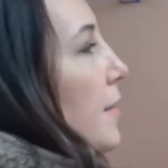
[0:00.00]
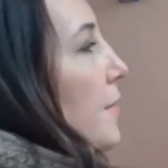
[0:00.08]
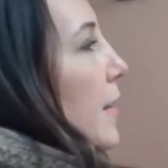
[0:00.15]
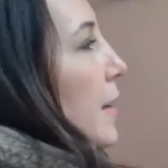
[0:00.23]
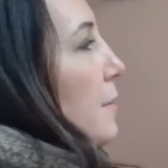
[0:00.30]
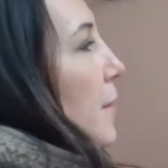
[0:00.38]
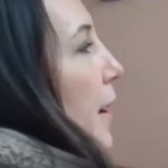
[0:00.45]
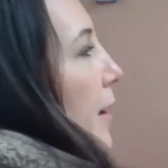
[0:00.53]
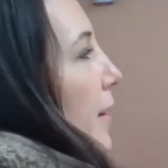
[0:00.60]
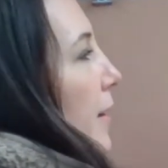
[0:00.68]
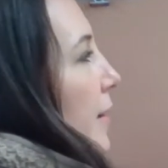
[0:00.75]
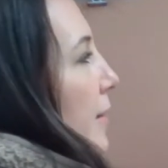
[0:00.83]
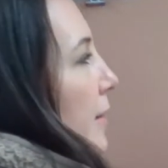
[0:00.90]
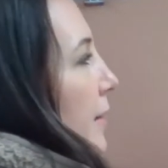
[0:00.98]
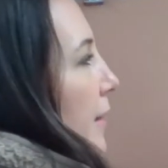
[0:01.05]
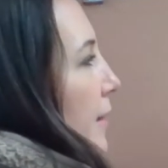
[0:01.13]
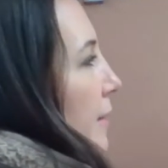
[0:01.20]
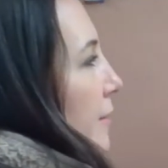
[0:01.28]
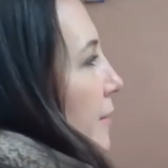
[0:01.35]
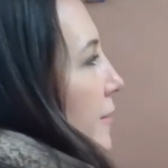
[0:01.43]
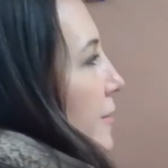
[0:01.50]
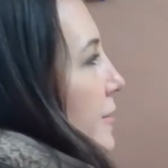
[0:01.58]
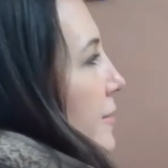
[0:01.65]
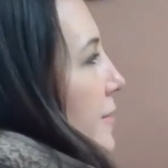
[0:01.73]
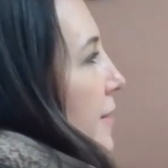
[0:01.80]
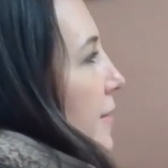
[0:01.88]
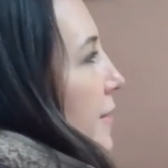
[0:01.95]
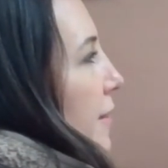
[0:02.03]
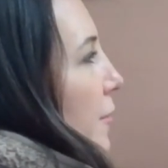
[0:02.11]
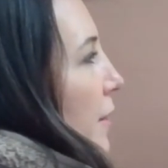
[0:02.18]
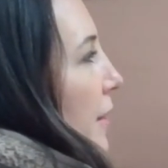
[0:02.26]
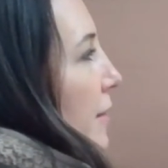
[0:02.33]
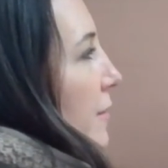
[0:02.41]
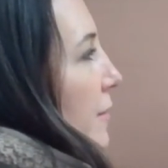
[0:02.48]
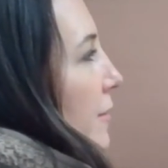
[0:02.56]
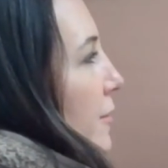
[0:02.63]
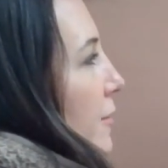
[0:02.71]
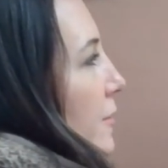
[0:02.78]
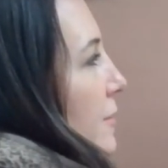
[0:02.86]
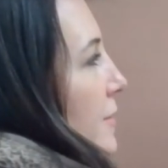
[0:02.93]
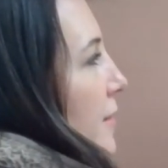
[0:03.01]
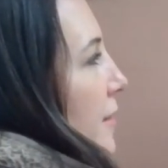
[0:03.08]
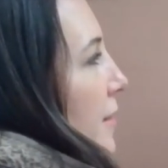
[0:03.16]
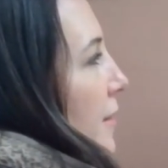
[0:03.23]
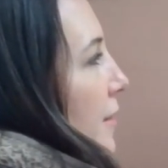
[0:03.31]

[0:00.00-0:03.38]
And then my antlers. Now antlers